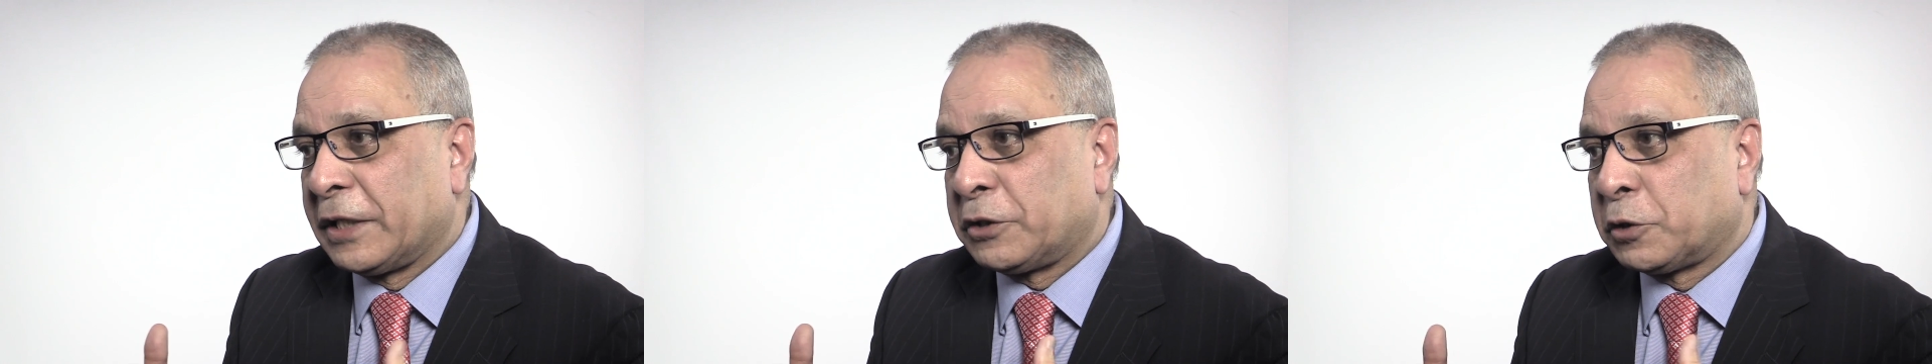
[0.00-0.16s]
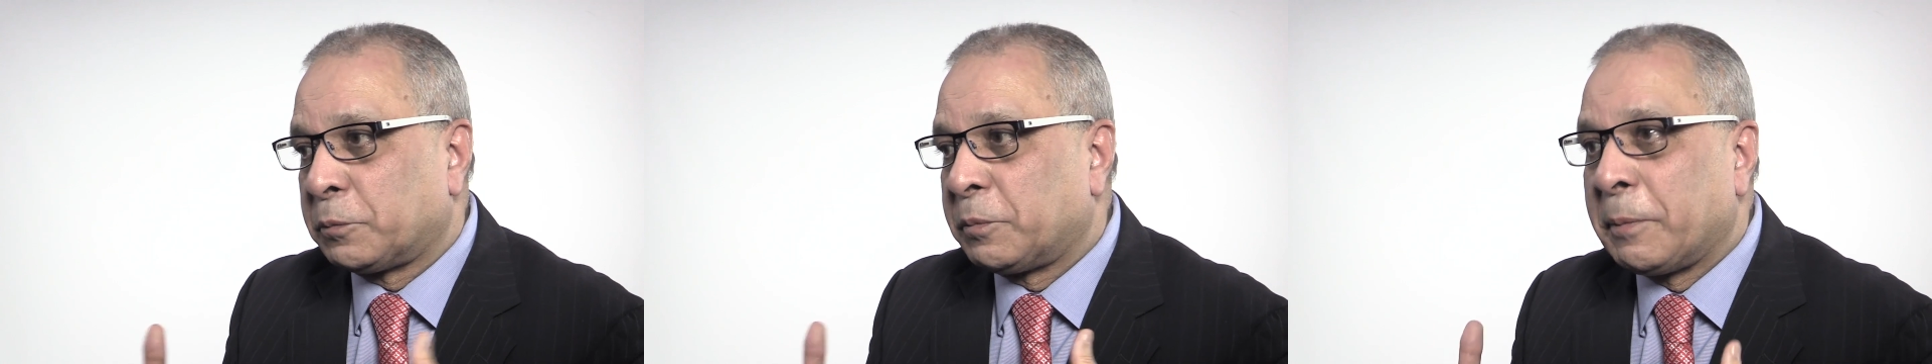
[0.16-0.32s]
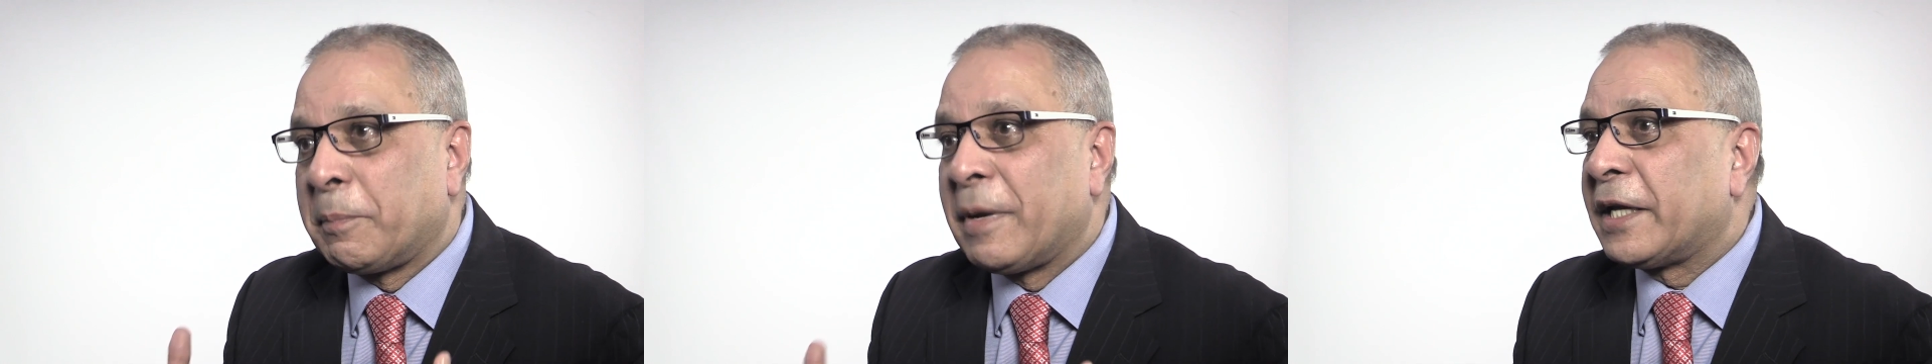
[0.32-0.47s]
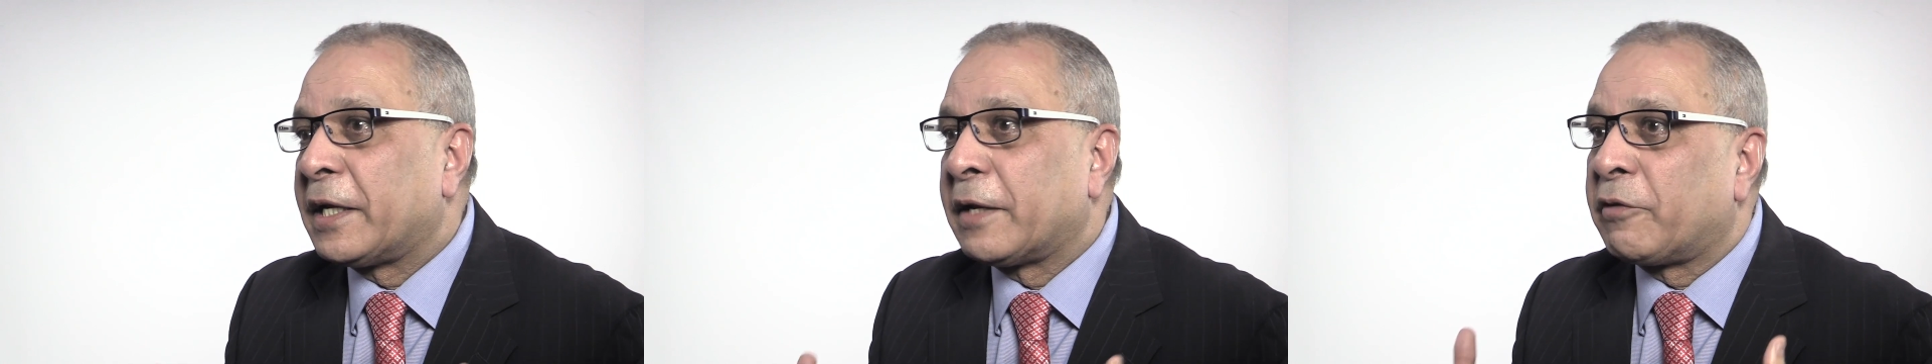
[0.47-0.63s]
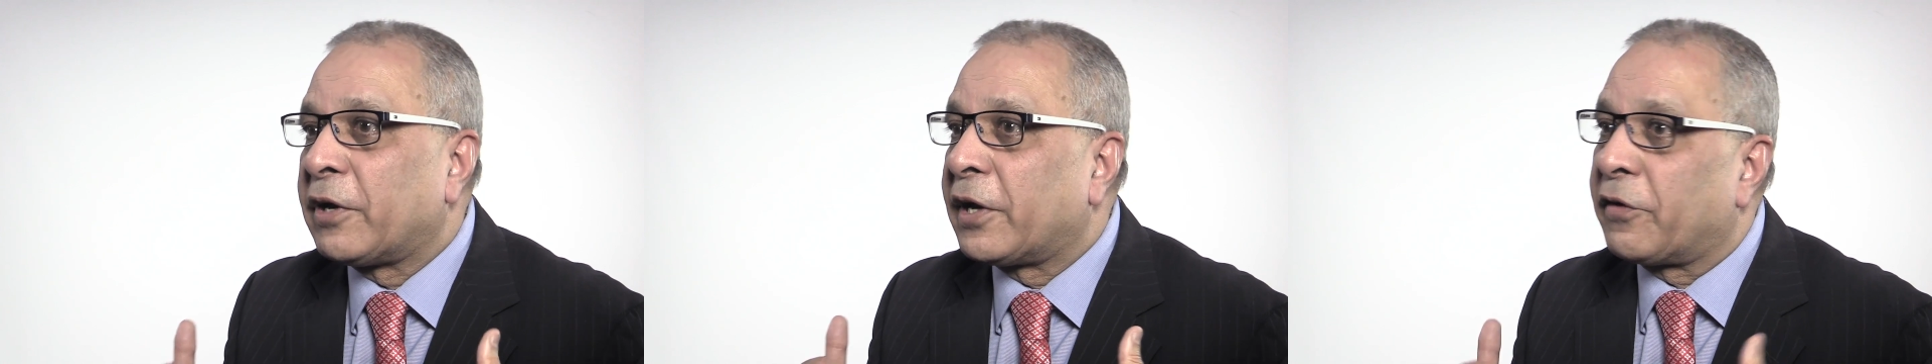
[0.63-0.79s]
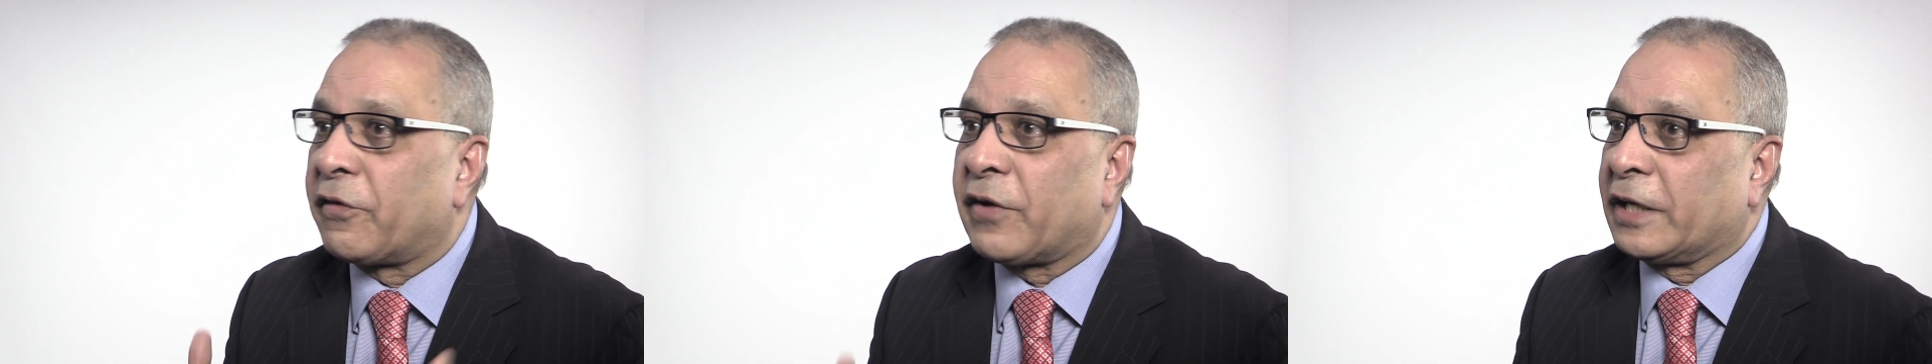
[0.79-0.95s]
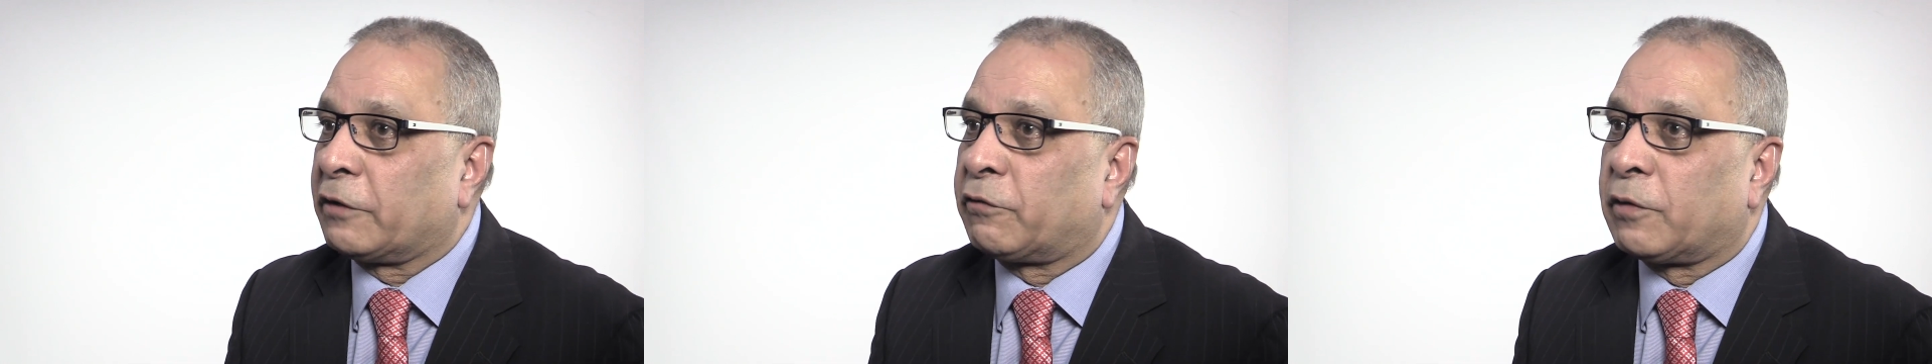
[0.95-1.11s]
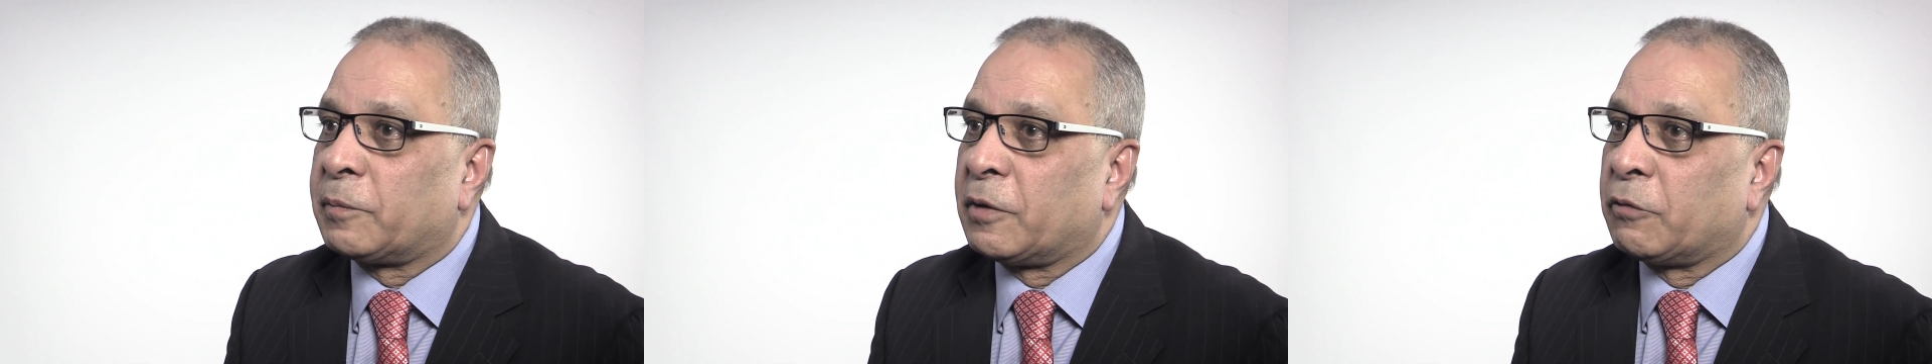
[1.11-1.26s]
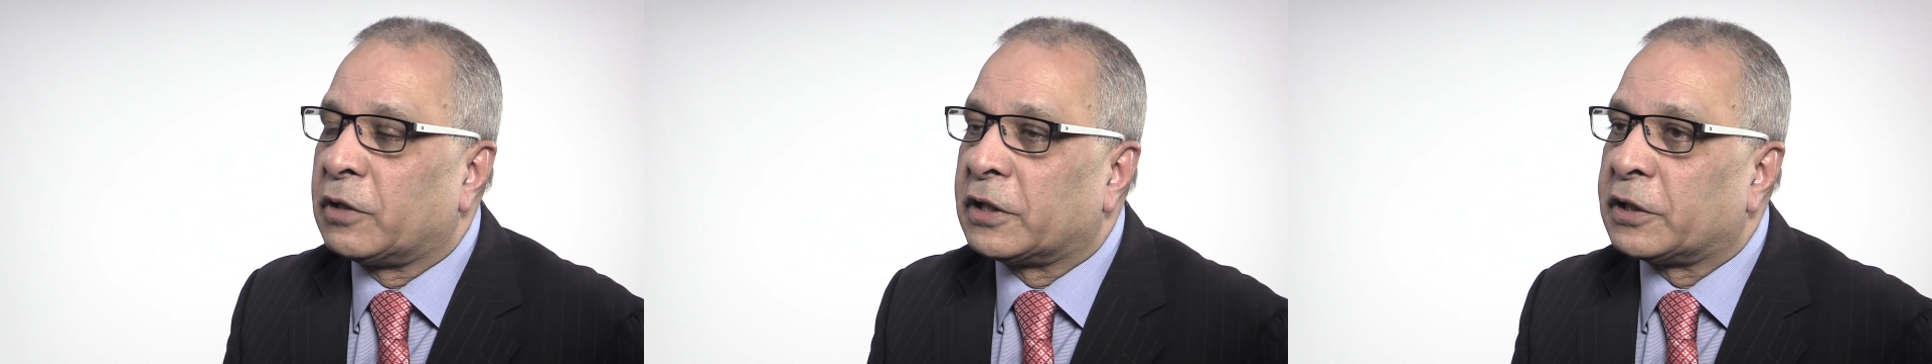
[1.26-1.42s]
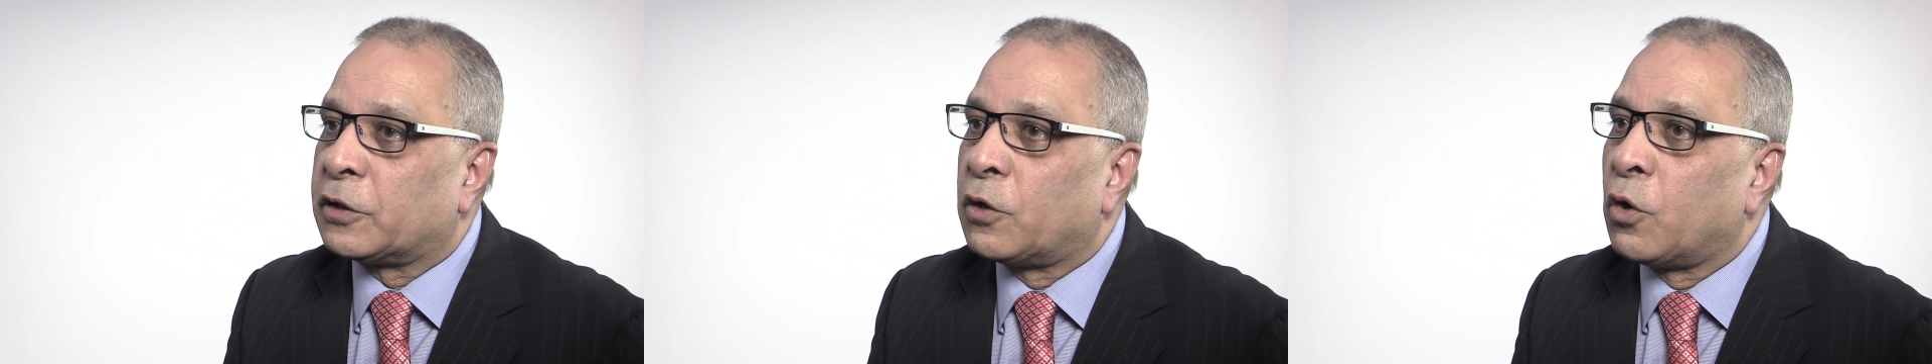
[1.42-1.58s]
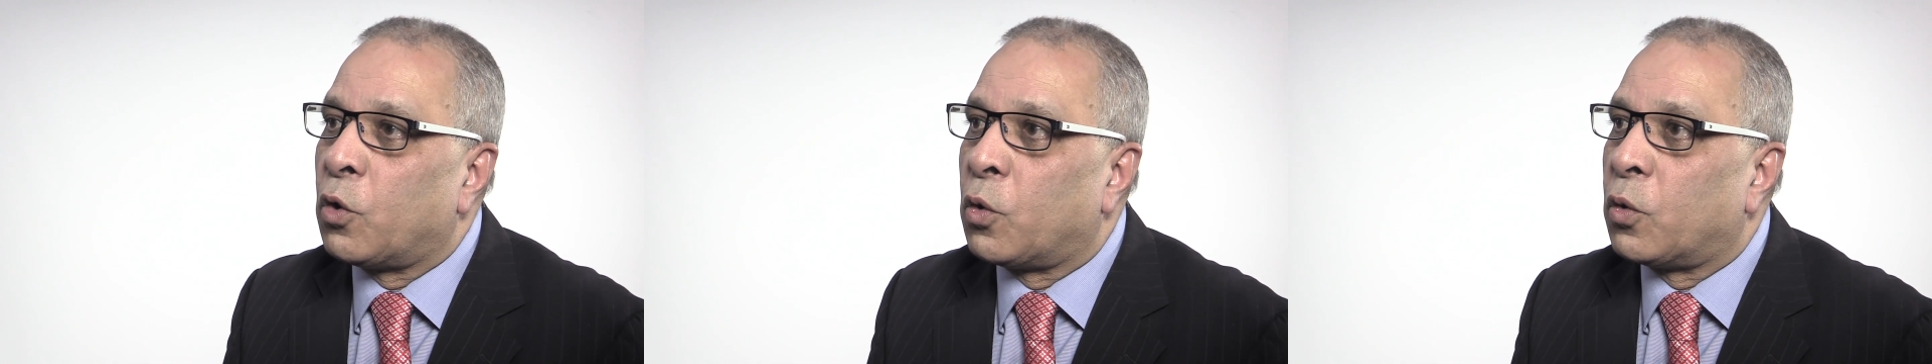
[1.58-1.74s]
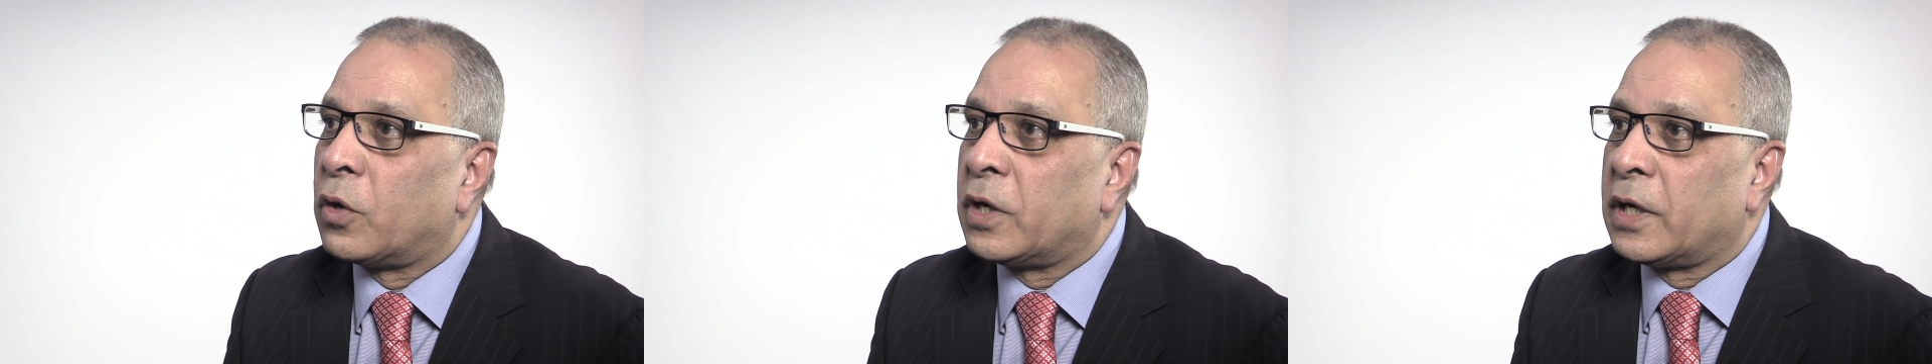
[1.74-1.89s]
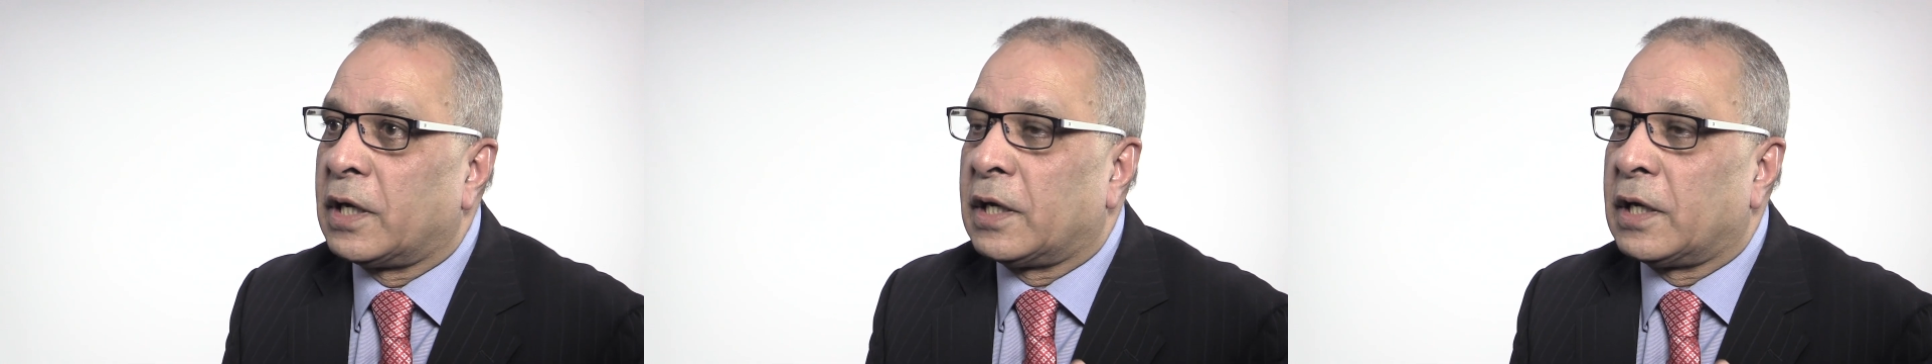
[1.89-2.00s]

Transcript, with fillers: should be made aware right from the word go.